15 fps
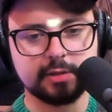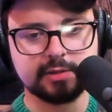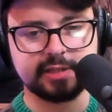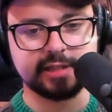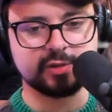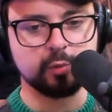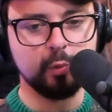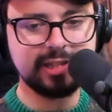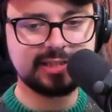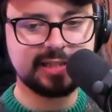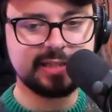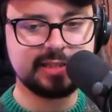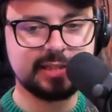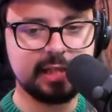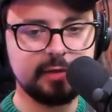Says
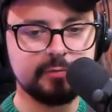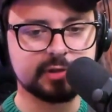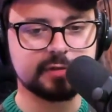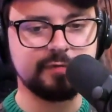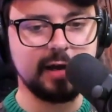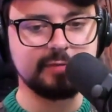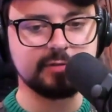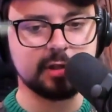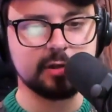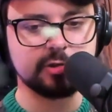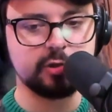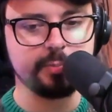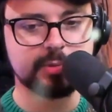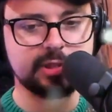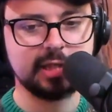Whiskey Steve with the $5
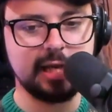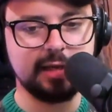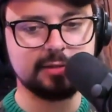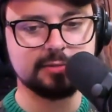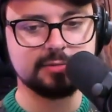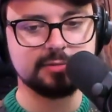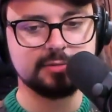super chat.